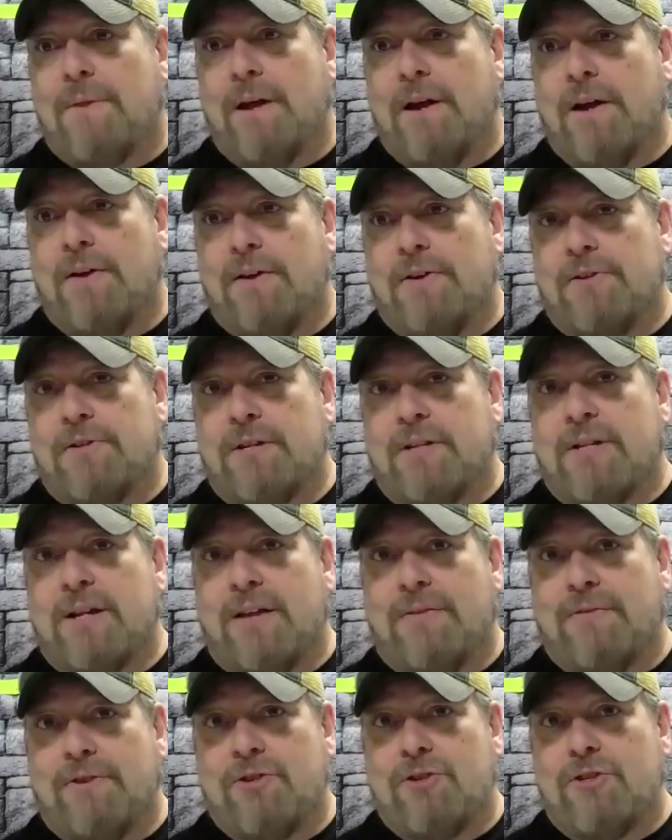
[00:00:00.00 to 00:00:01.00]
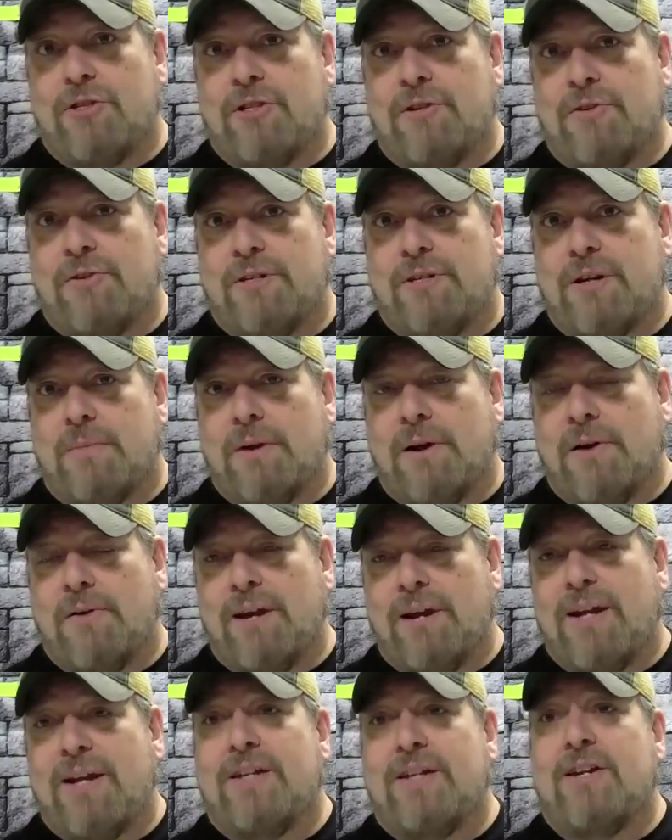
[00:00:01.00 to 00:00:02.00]
There's the television series coming
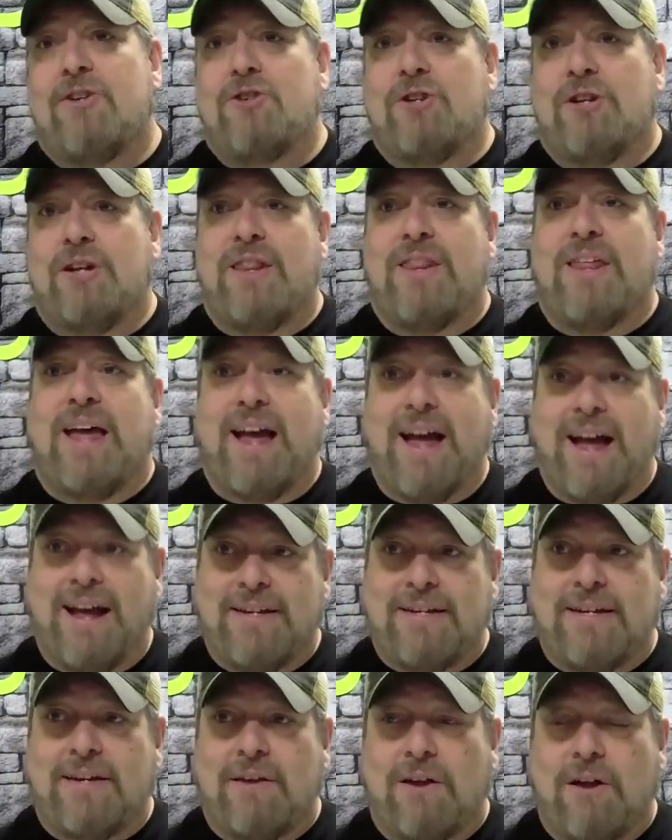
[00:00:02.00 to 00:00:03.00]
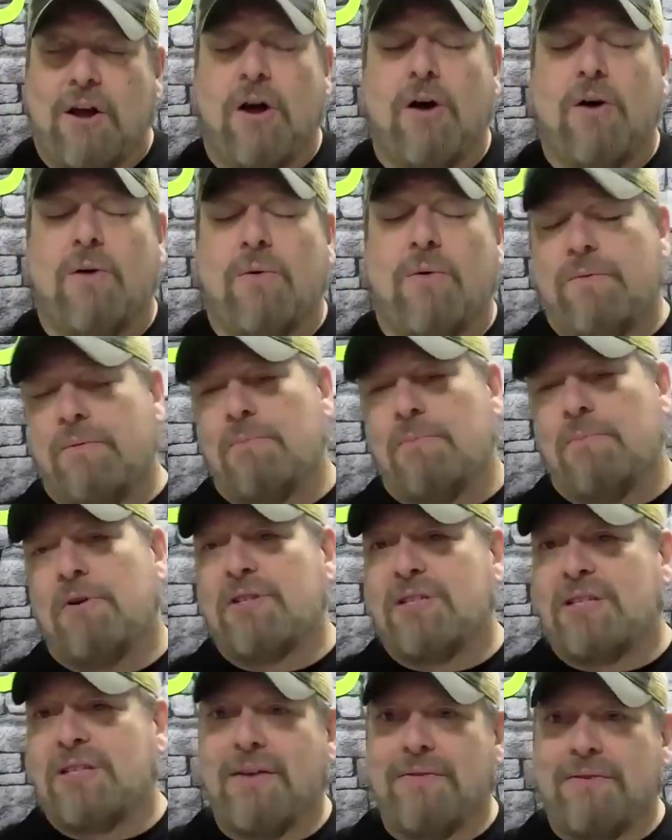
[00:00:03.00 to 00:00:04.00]
out. In addition to that, oh,
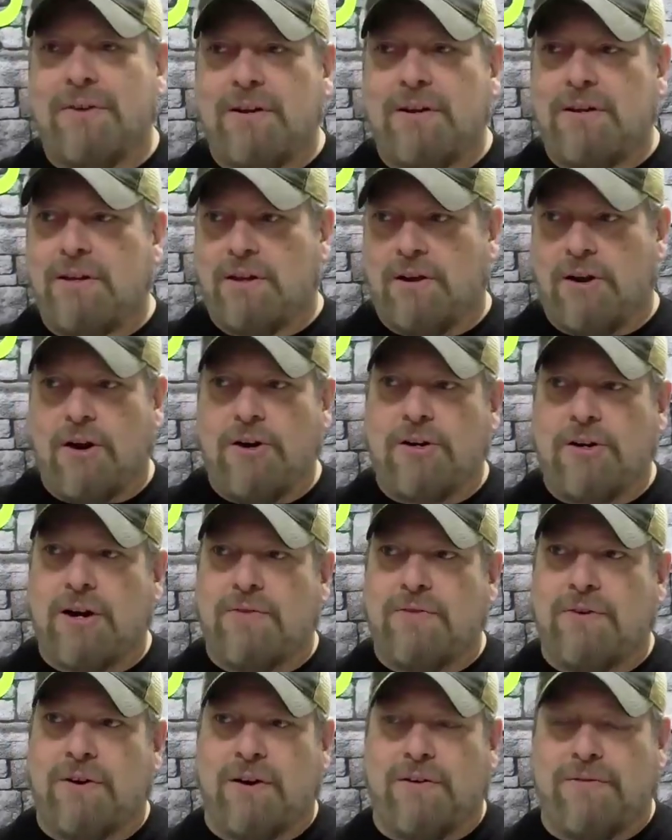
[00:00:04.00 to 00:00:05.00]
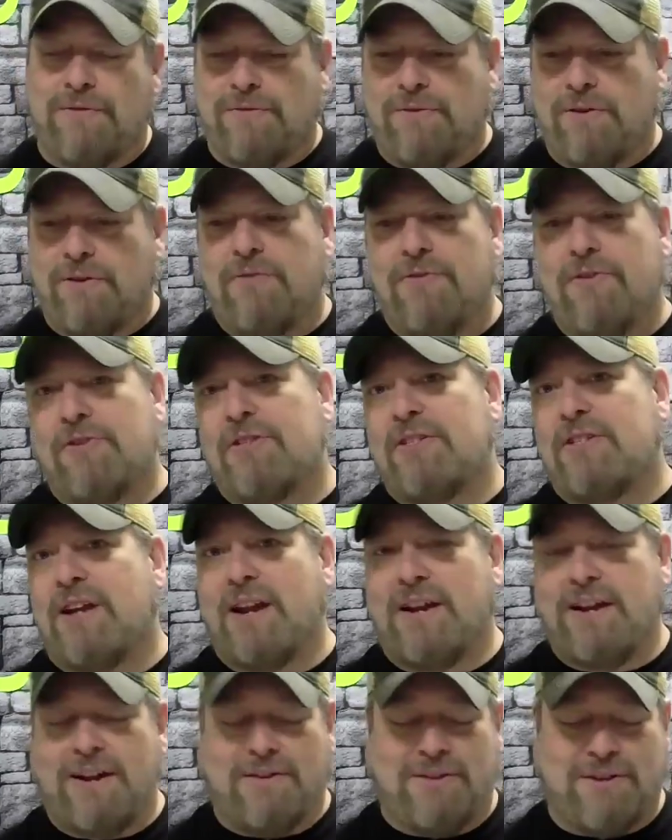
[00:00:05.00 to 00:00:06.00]
book 7, the hardcover, if you're
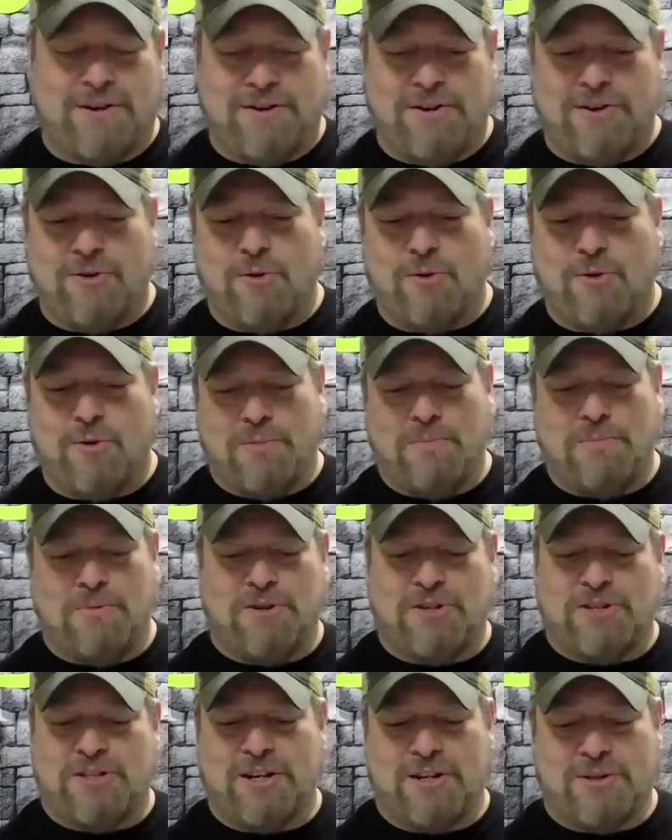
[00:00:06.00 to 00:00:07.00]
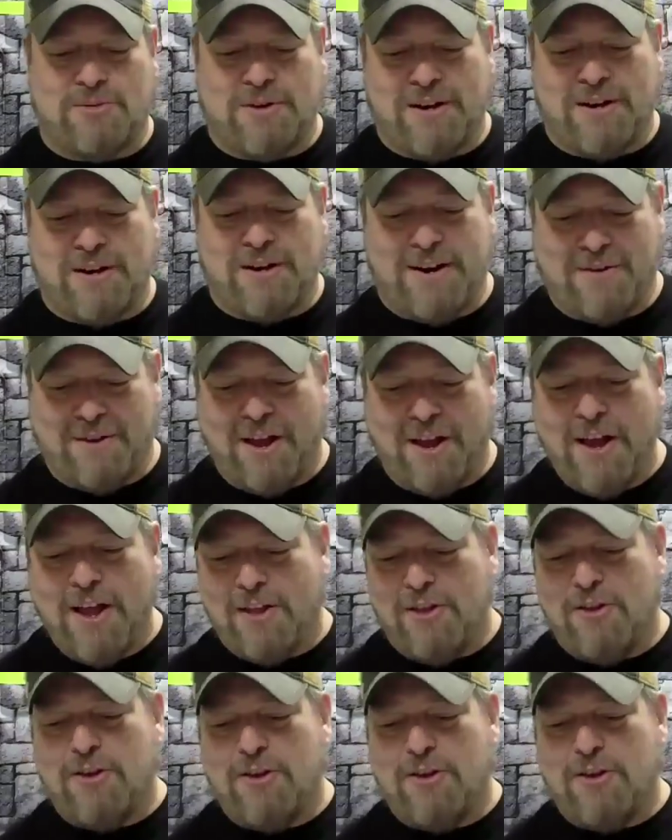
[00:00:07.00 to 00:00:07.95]
standing out there and you're holding book 6 right now,